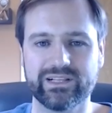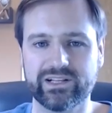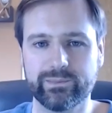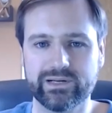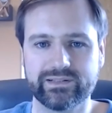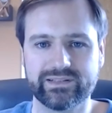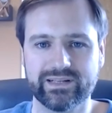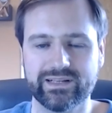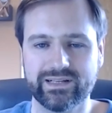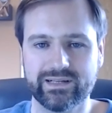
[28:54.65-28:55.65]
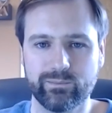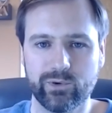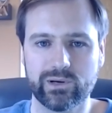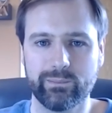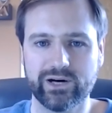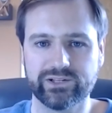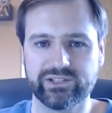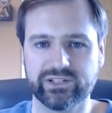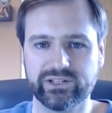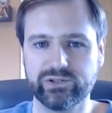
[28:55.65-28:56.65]
little bit more about
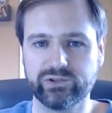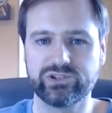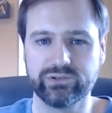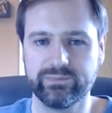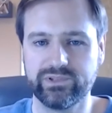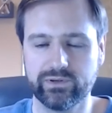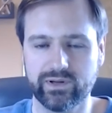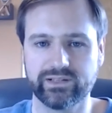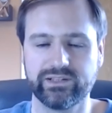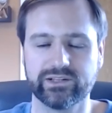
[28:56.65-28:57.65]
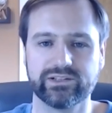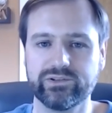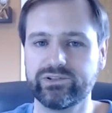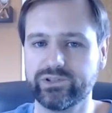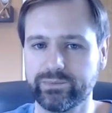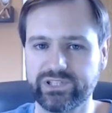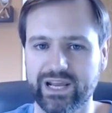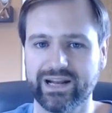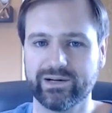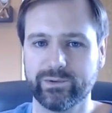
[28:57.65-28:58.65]
your YouTube
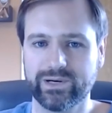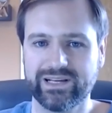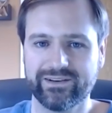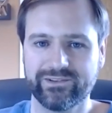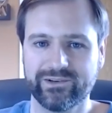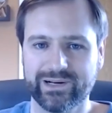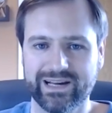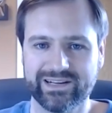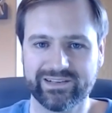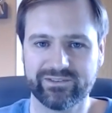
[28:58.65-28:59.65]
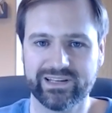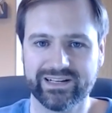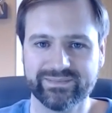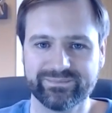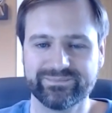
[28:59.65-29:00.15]
channel. What do you have going on over there?